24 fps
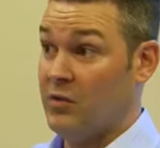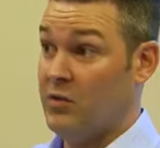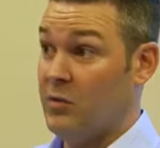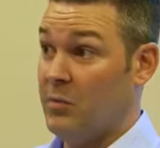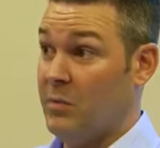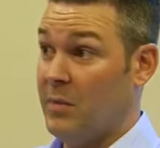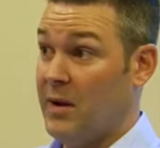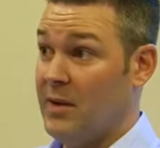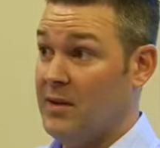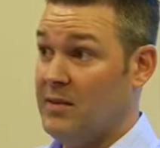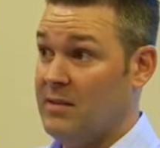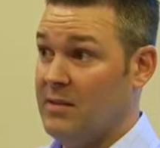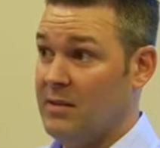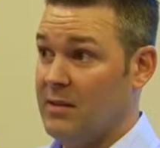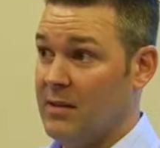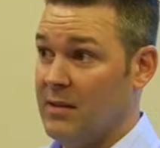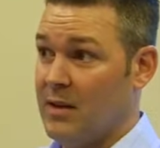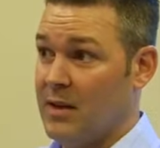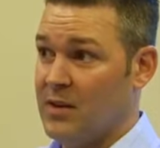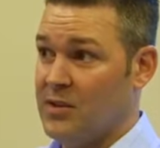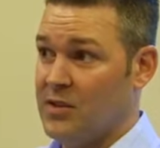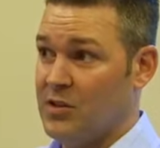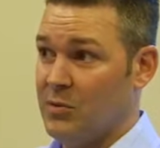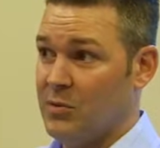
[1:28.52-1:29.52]
from my seat
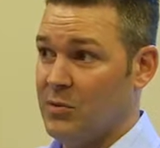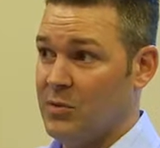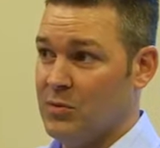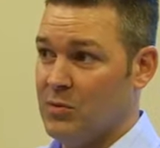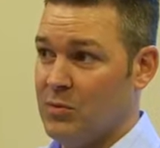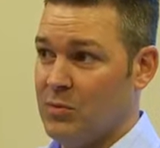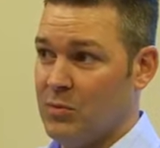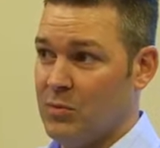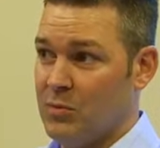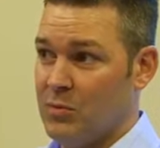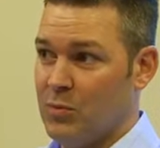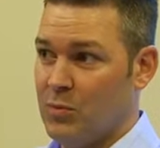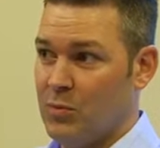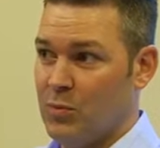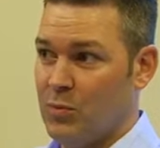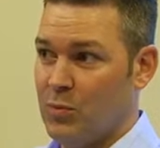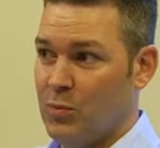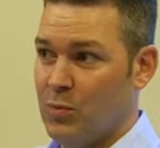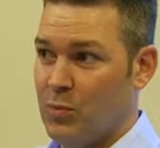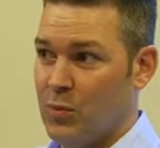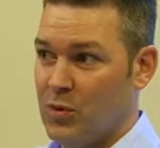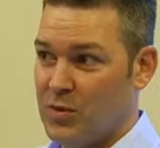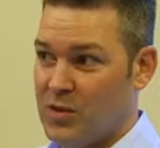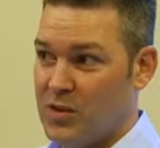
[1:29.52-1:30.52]
last year. Was
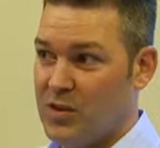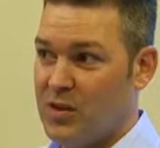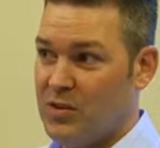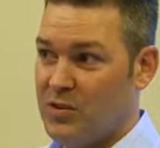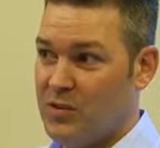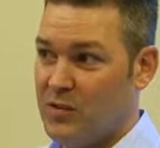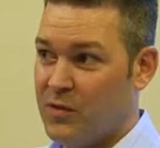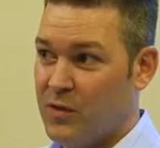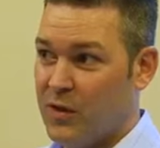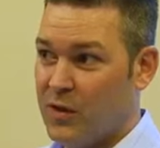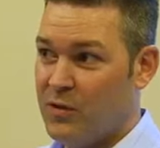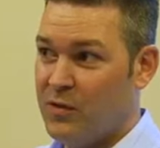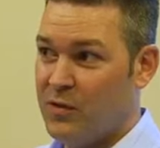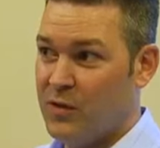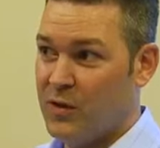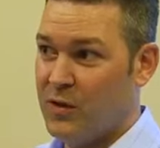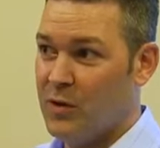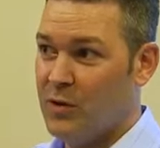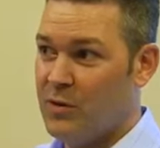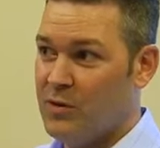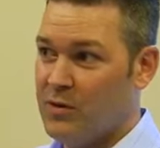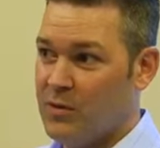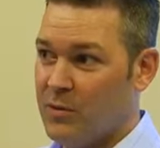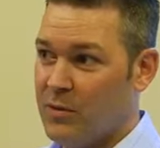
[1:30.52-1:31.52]
was it as fun for
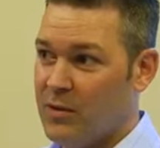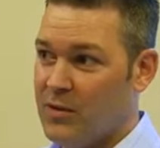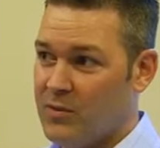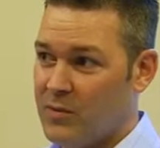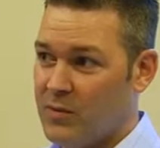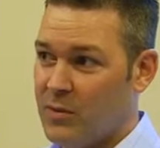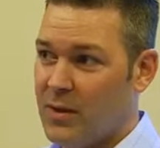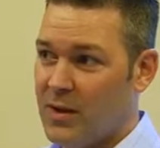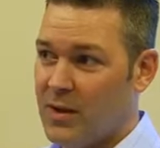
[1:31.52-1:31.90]
you it as was. it was for